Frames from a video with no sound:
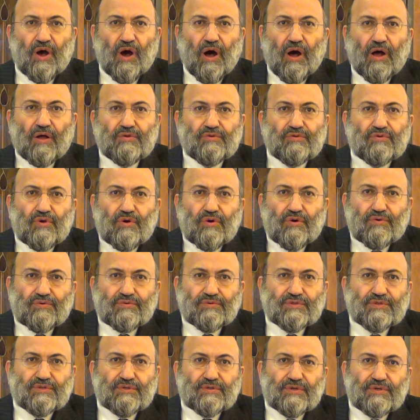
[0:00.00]
on
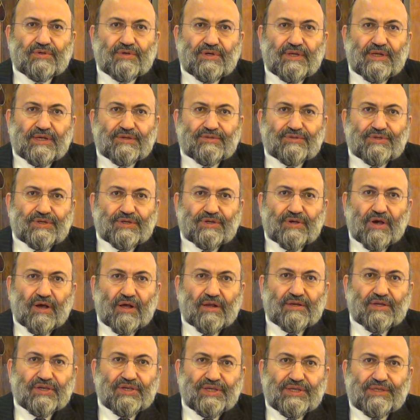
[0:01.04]
those
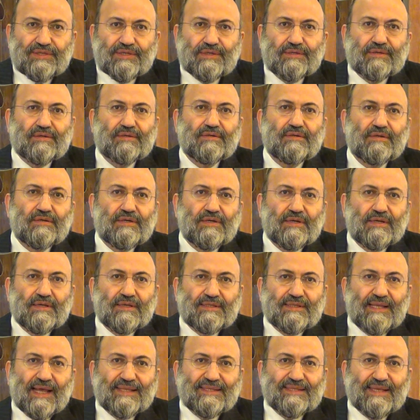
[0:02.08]
electrical heater
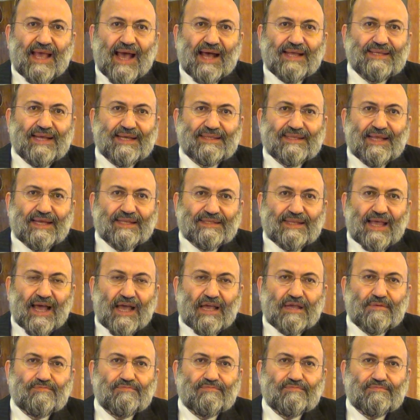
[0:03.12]
that they had at that
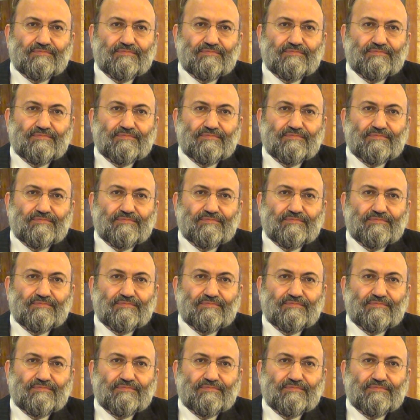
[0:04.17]
time,